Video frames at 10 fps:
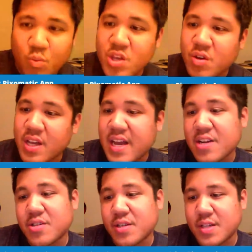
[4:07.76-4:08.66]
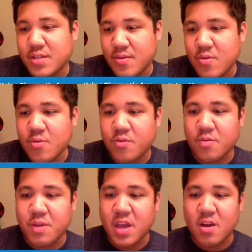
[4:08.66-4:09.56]
what you can actually do
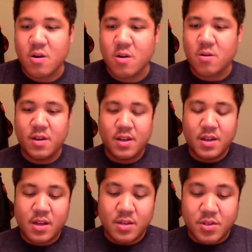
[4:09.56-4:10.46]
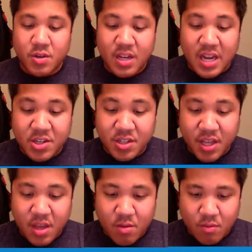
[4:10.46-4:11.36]
from here is you can actually
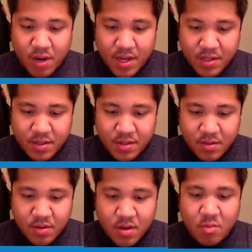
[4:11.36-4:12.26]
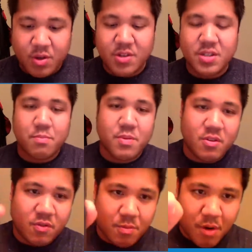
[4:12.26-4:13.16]
erase. Well, here's the
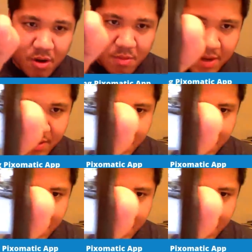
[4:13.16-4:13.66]
beautiful part about